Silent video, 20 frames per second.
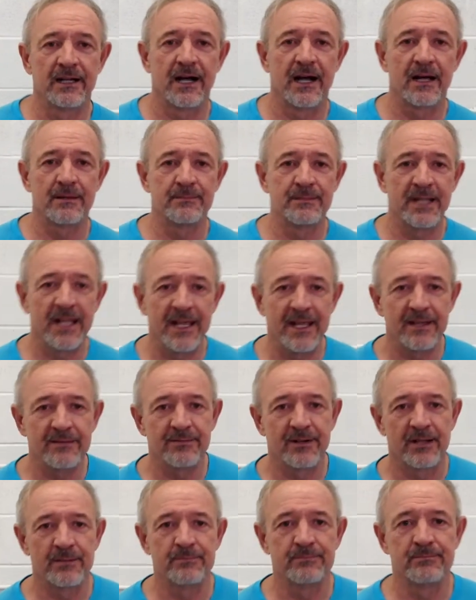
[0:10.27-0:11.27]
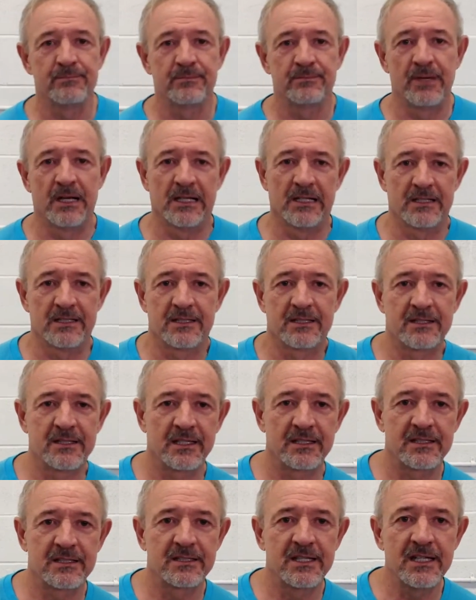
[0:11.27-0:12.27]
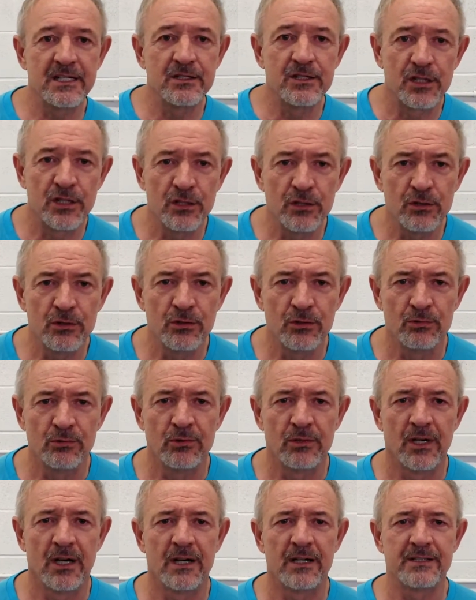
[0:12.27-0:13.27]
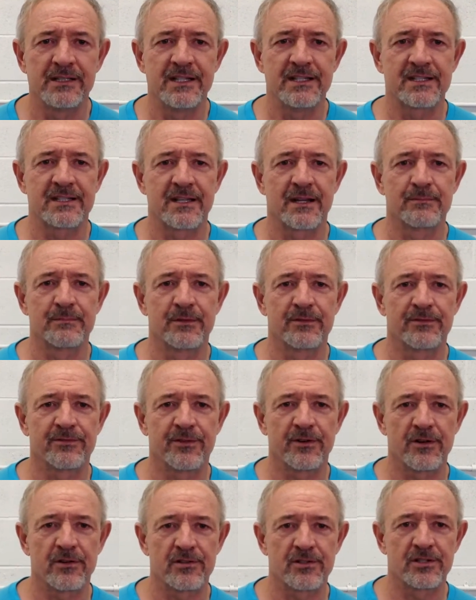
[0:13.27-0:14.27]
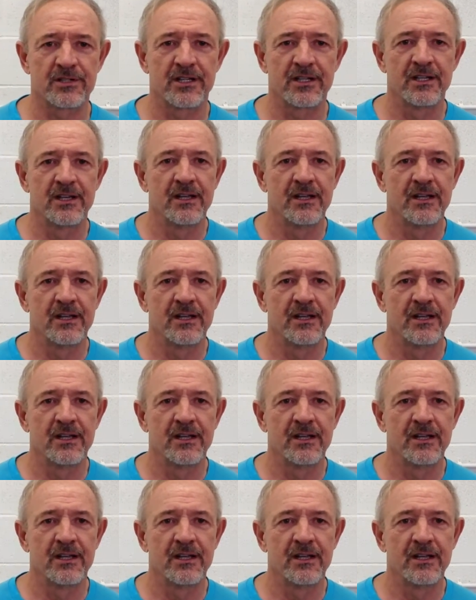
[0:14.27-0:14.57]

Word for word: I'm Dave, I'm 62 on December 1st.